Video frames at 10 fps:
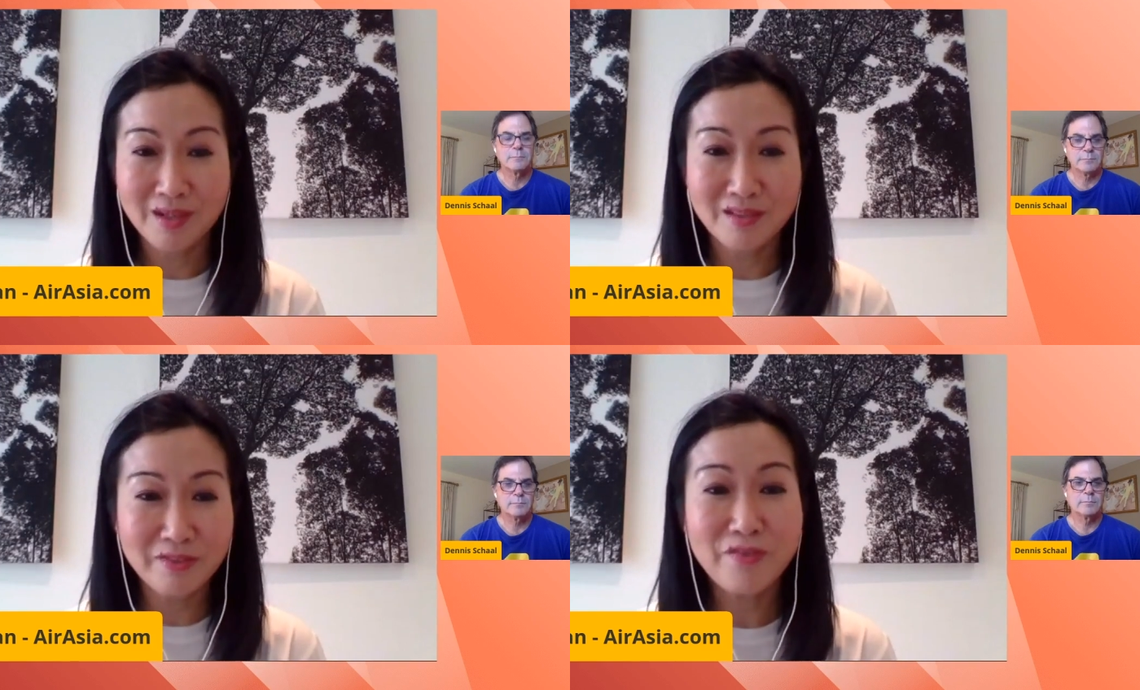
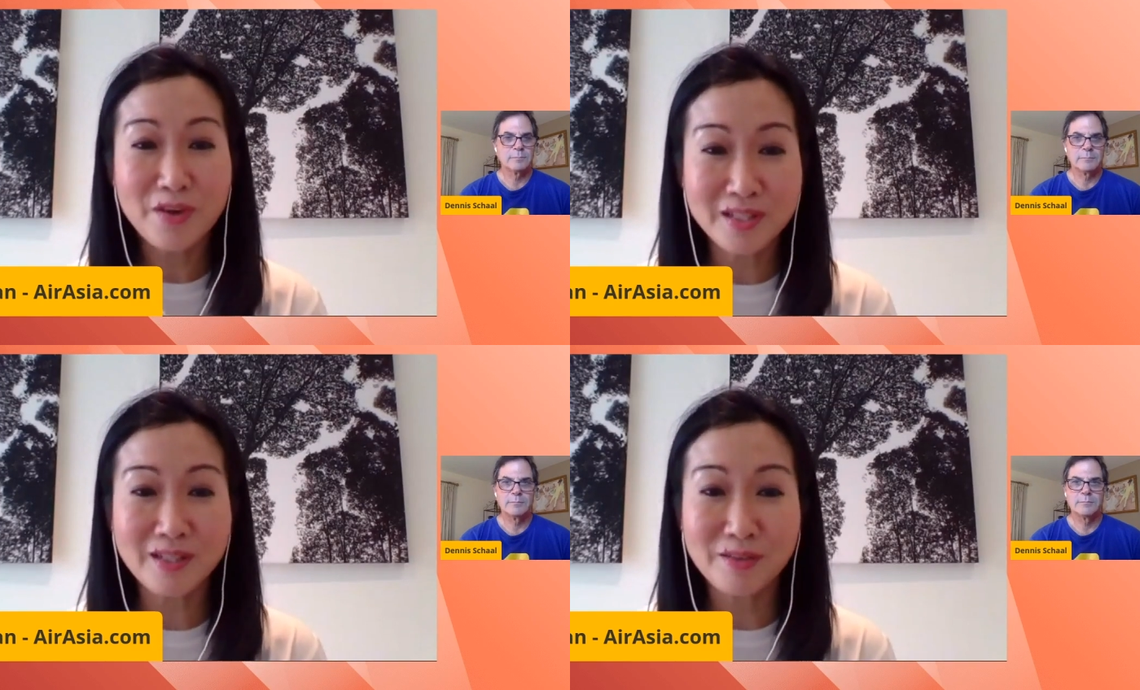Speaker 1: The
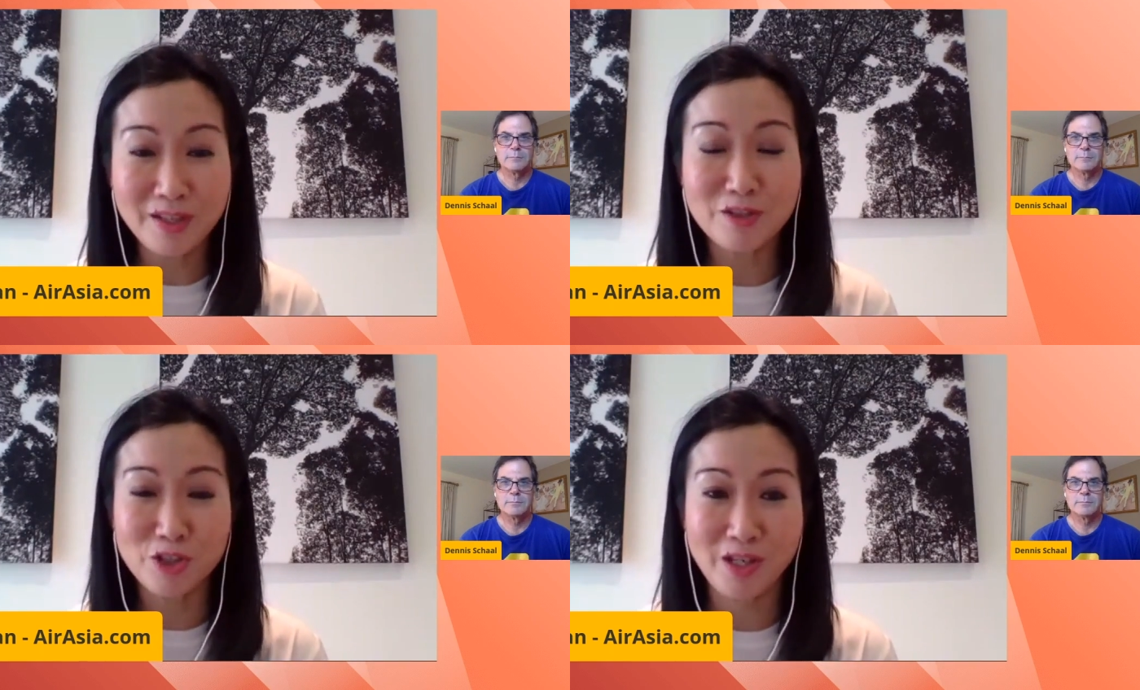first thing you need
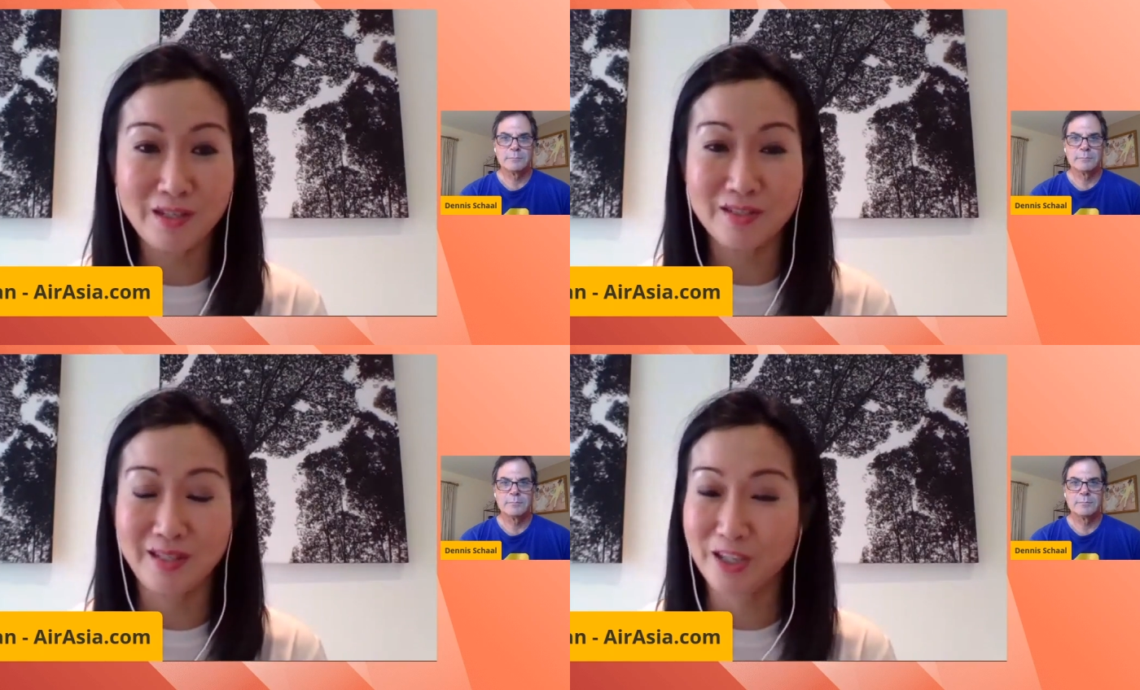to
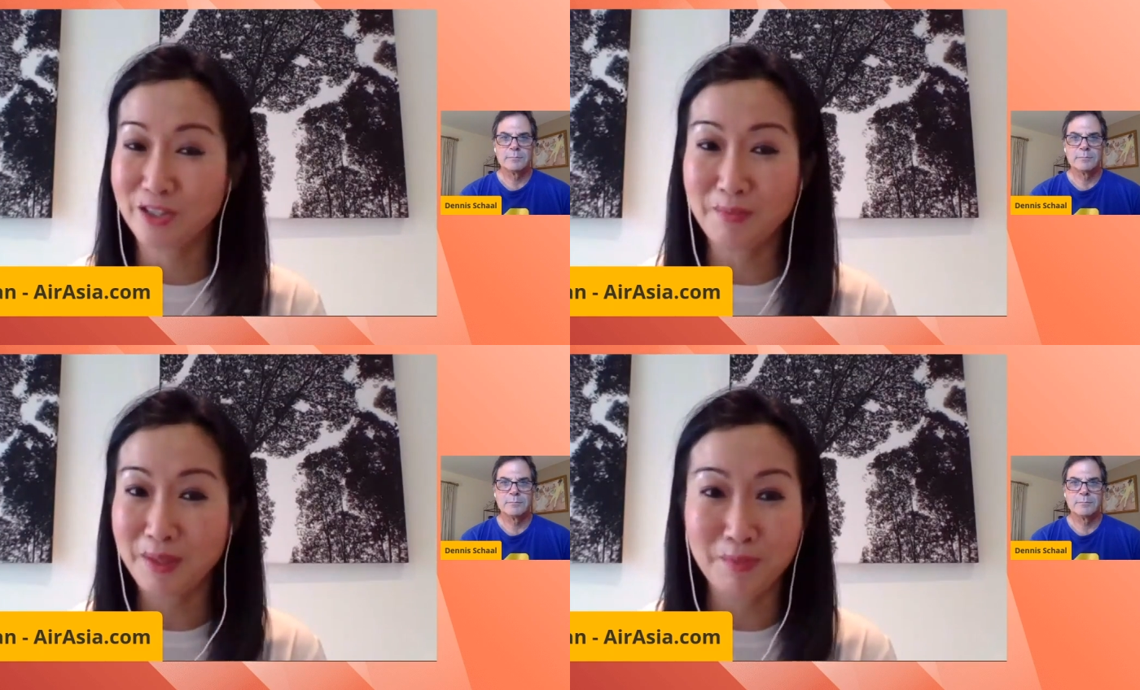change is
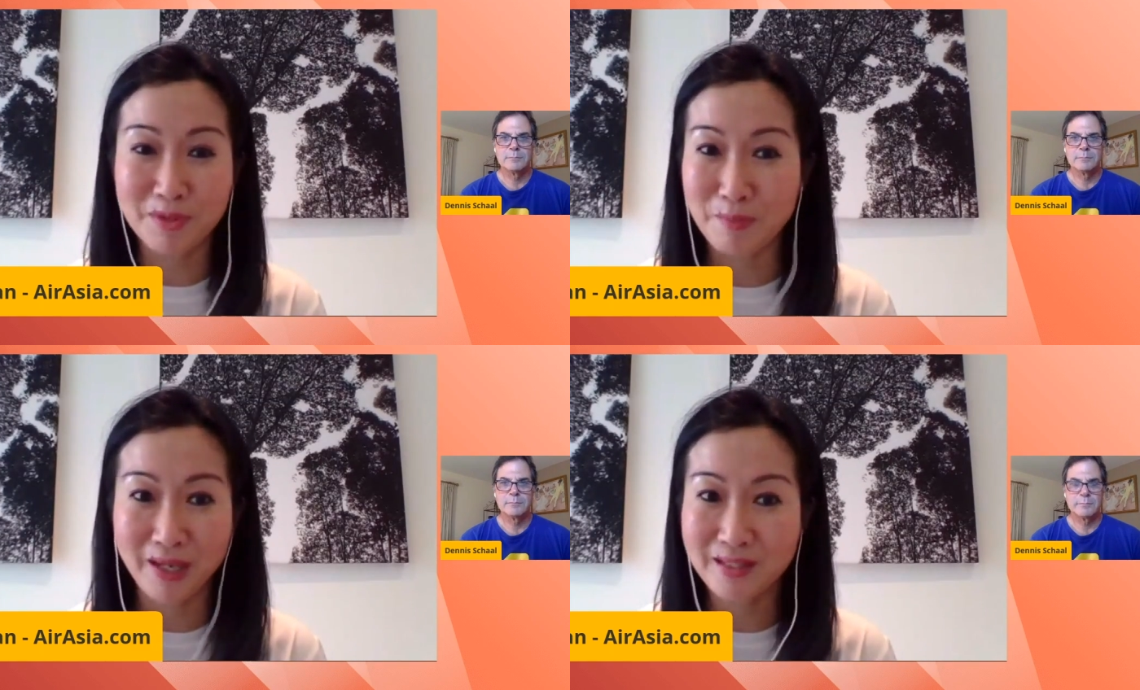actually
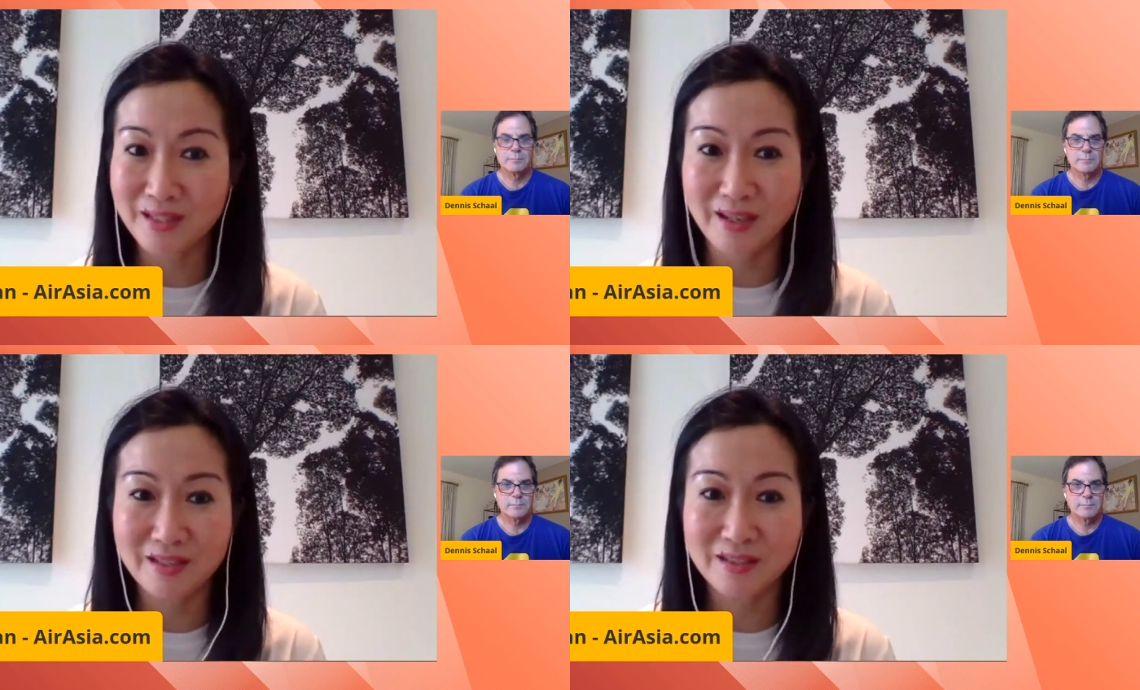people's
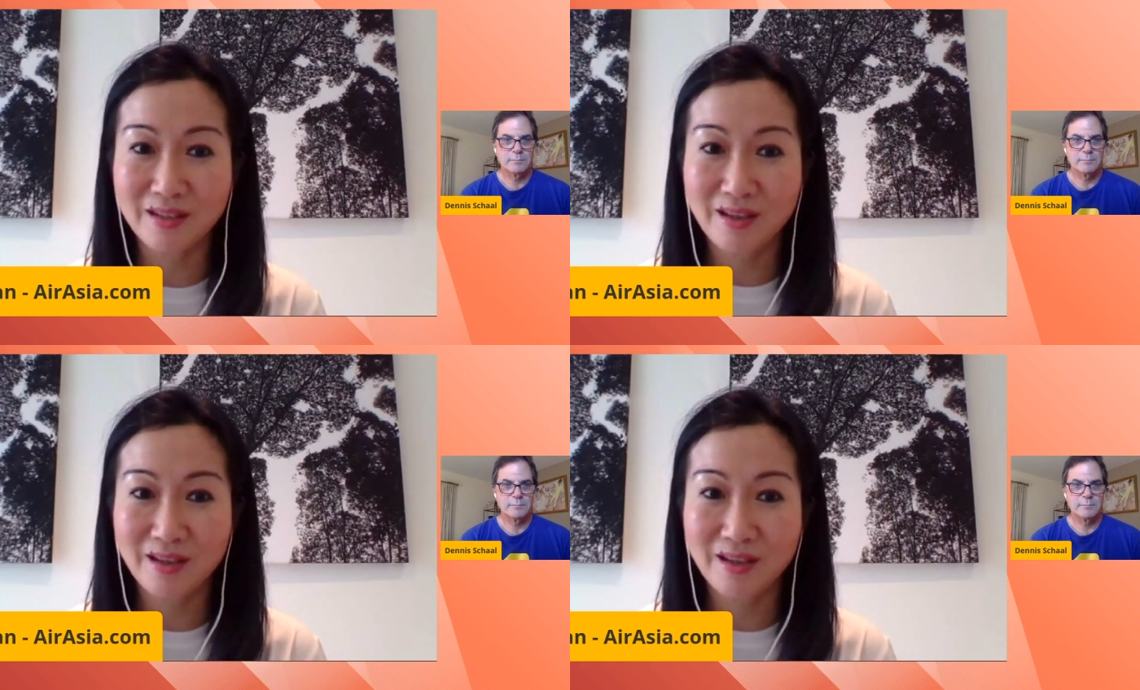mindset.